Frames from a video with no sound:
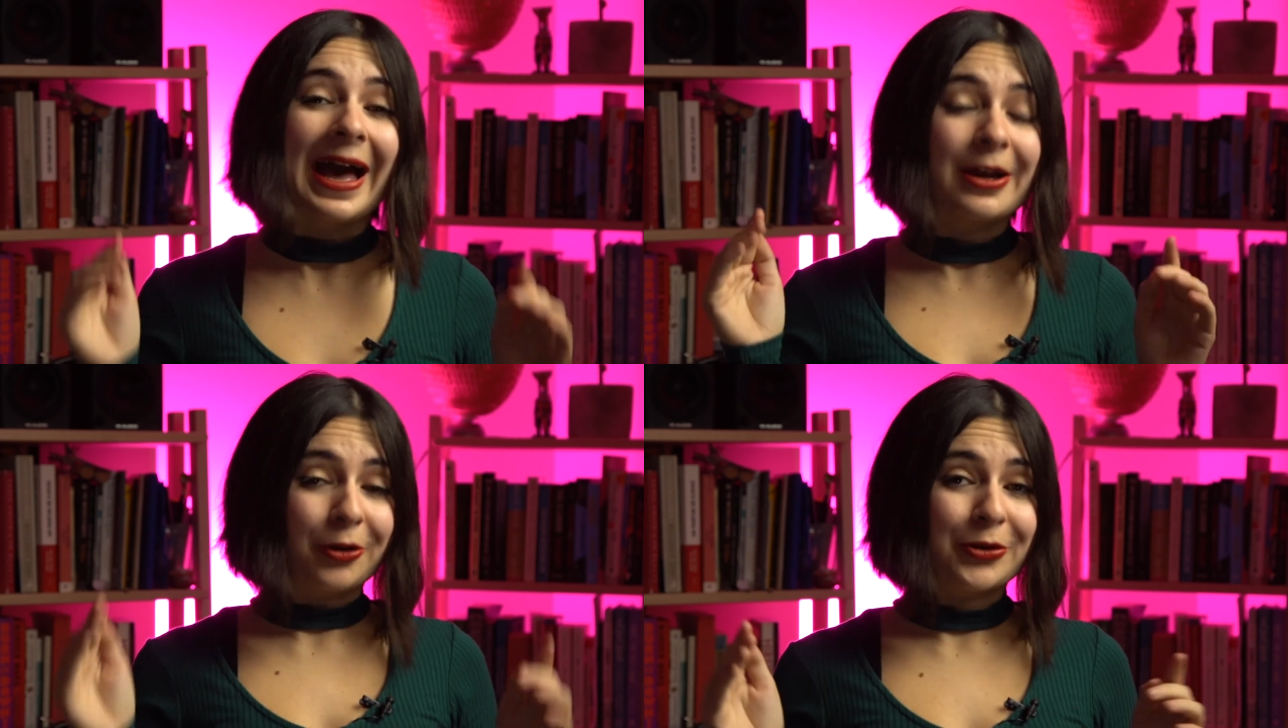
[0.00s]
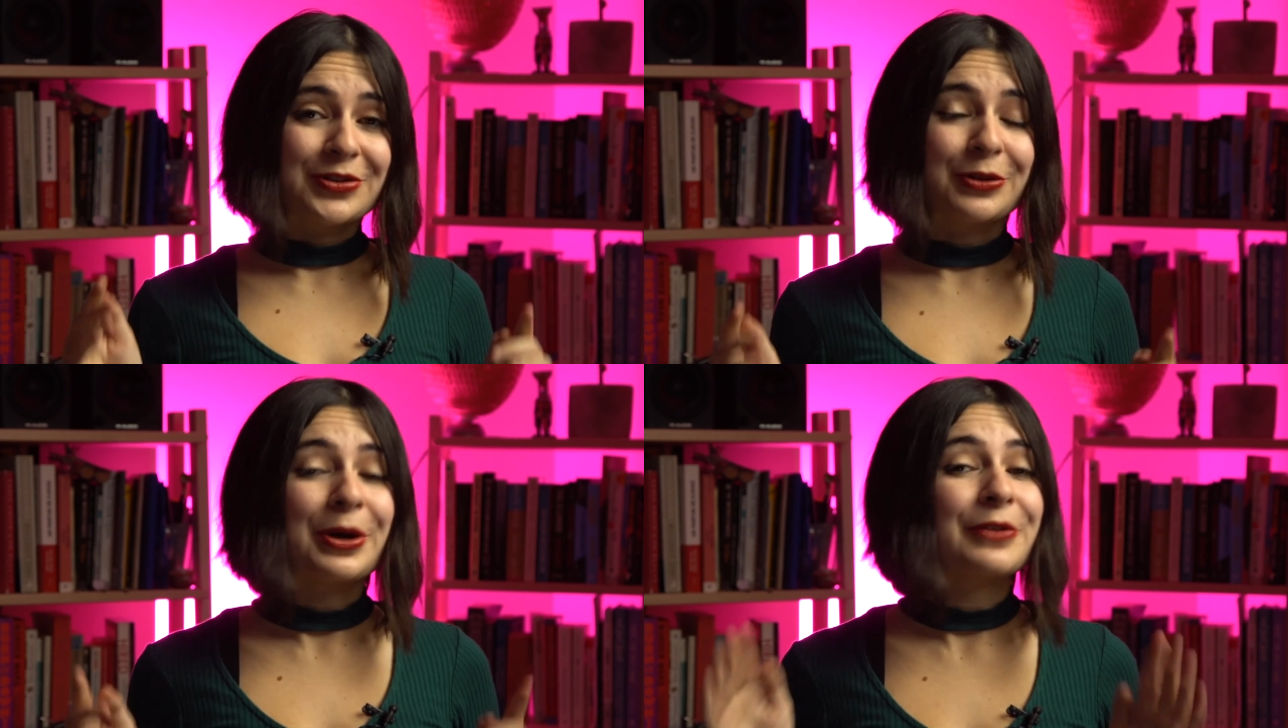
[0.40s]
And
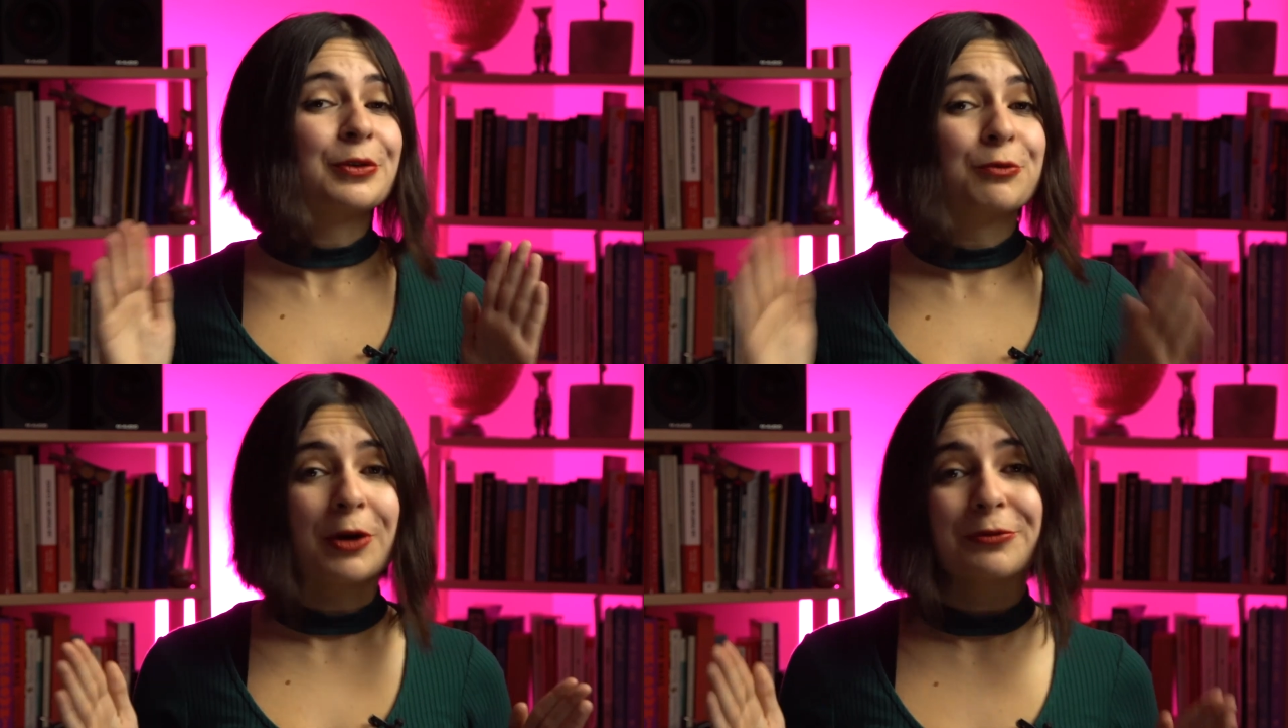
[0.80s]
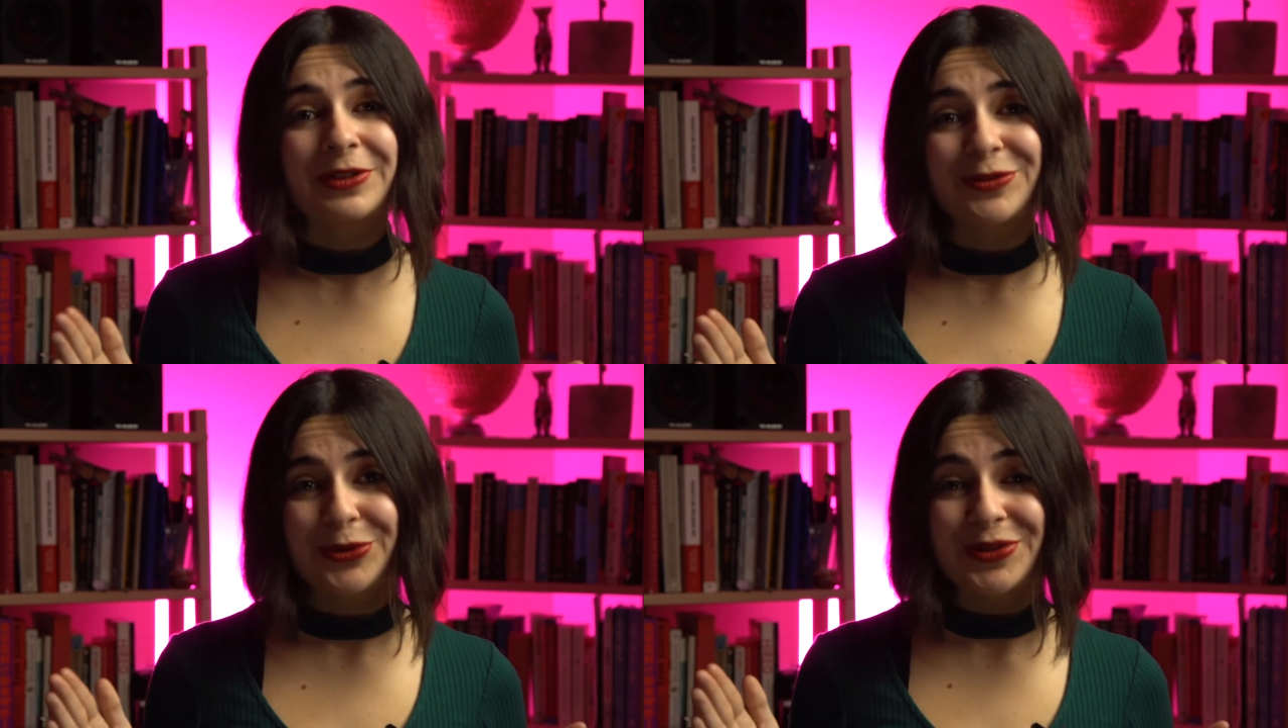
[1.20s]
also, if you want
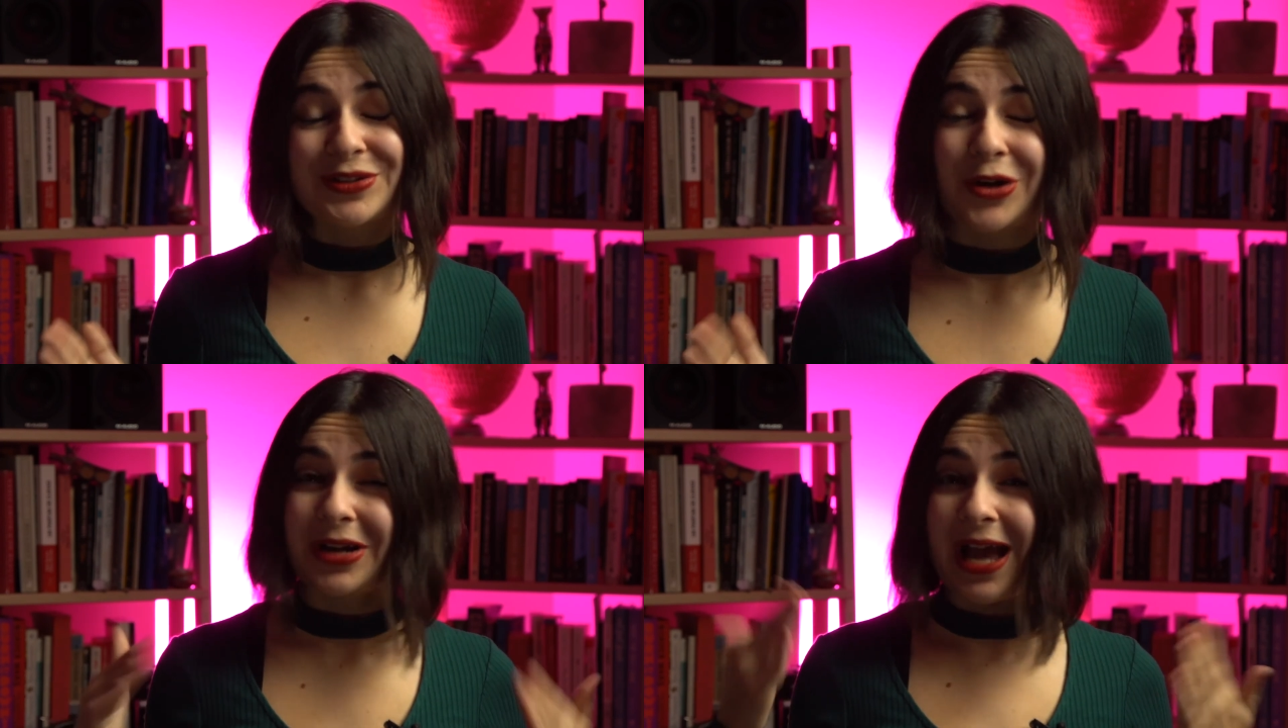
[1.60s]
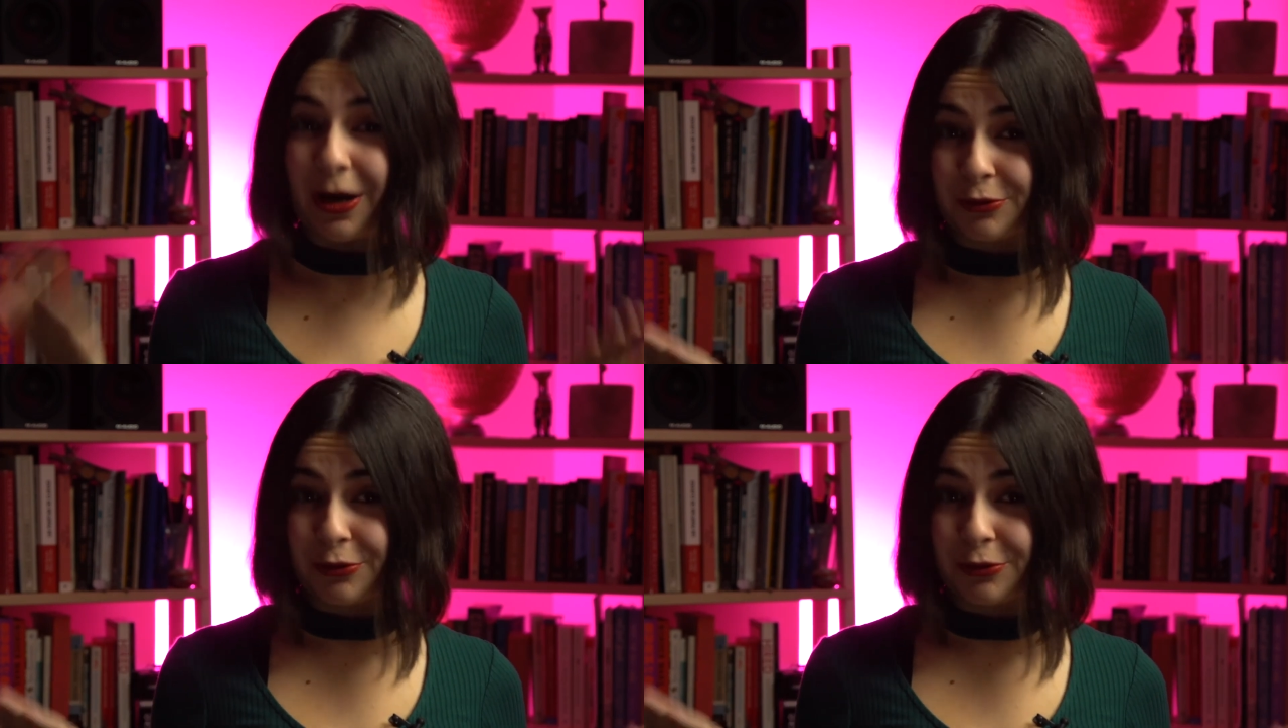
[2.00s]
resources on how